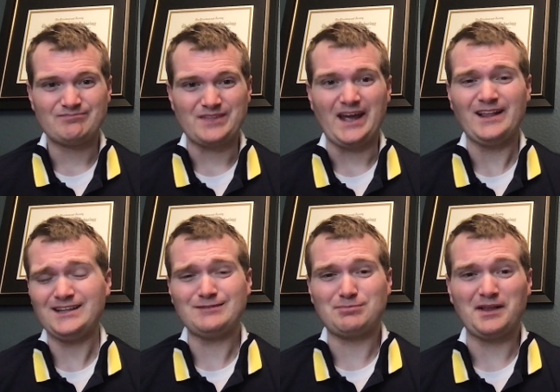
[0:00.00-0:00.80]
the
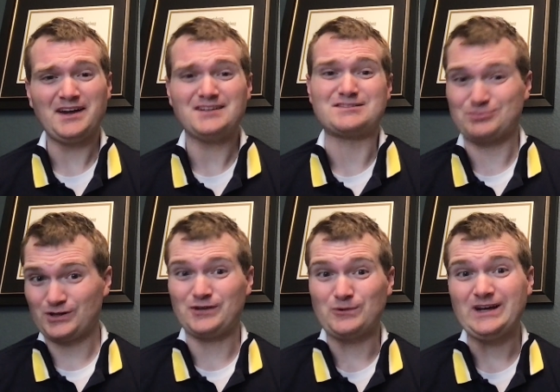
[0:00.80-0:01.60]
alien plating's
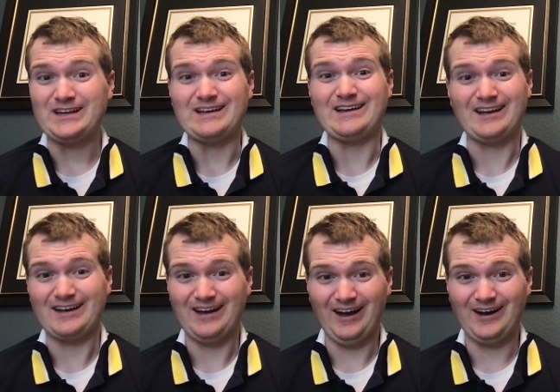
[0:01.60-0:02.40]
pretty weak,
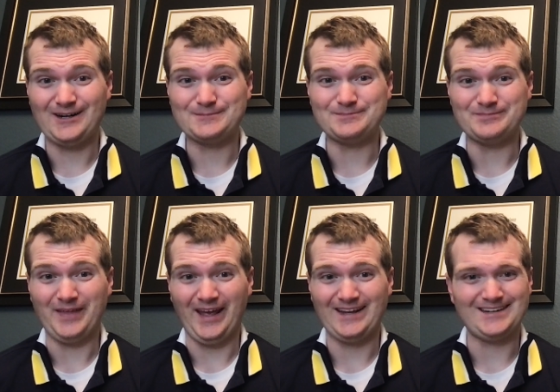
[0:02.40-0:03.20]
um,
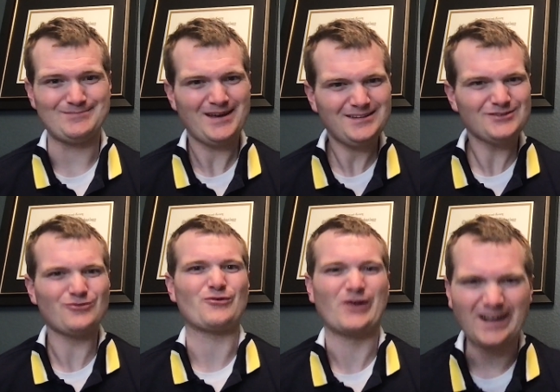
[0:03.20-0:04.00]
and it makes you
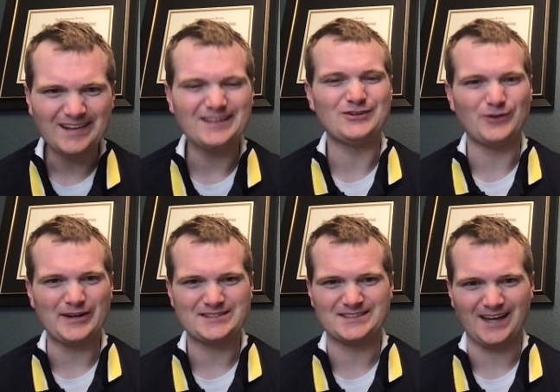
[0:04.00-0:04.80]
really
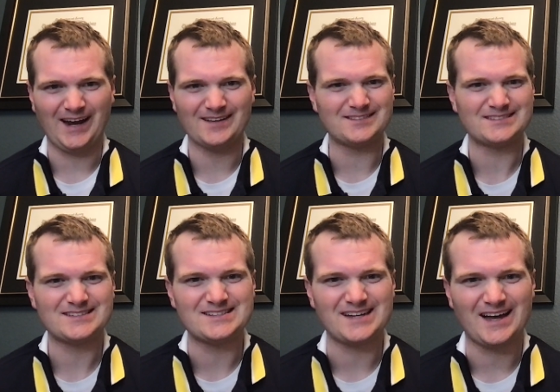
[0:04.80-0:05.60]
question the alien's
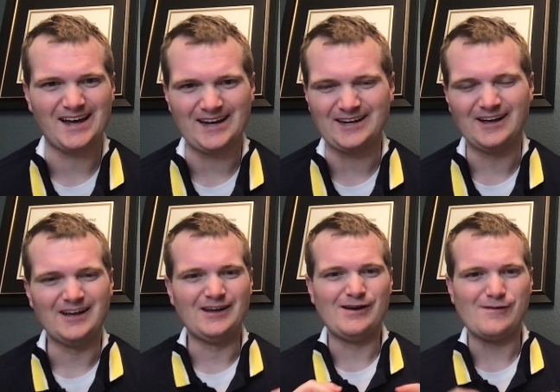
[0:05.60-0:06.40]
design.
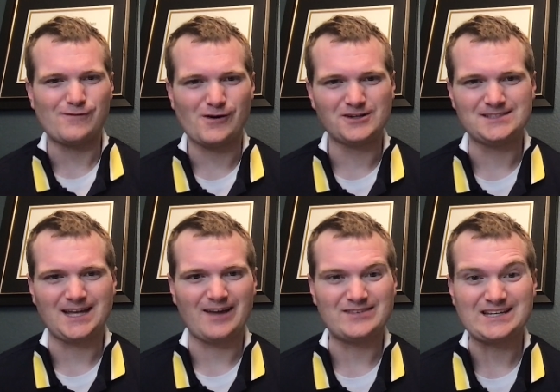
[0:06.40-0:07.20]
First,
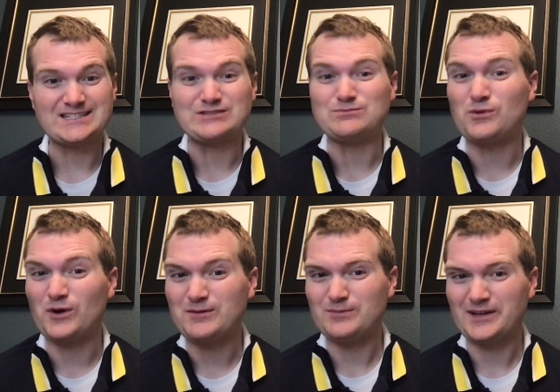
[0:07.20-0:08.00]
they have to get to
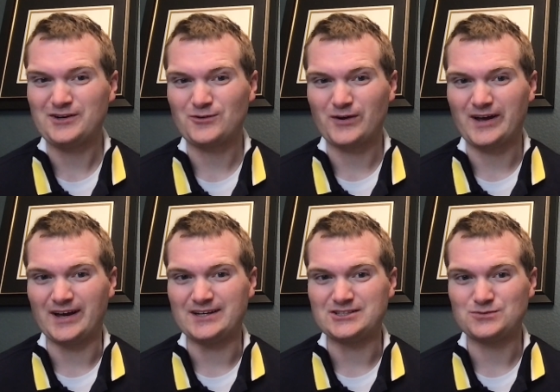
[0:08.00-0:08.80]
point blank
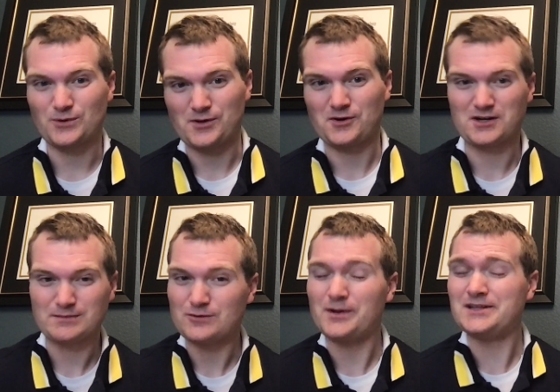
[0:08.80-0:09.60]
range where they're going to
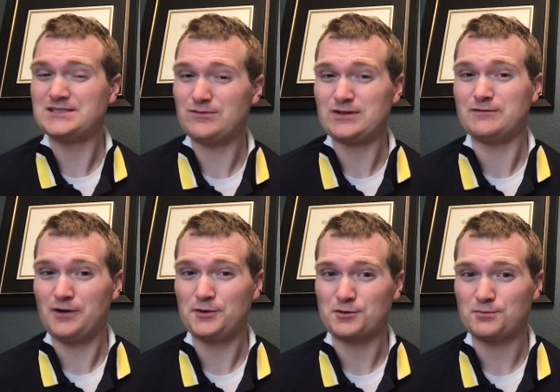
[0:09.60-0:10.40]
be relatively
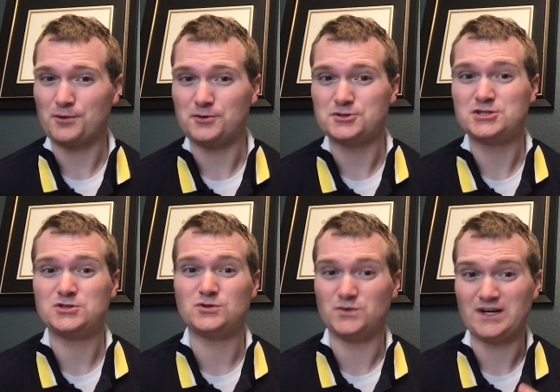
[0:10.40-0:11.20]
vulnerable
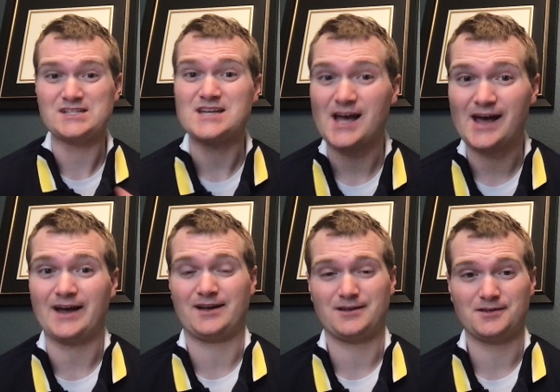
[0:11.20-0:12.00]
to
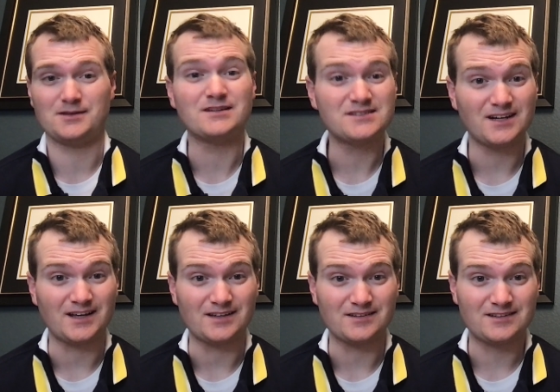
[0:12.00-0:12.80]
attack the
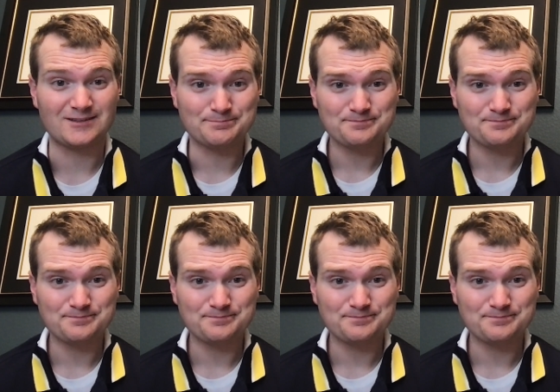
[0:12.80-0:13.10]
cities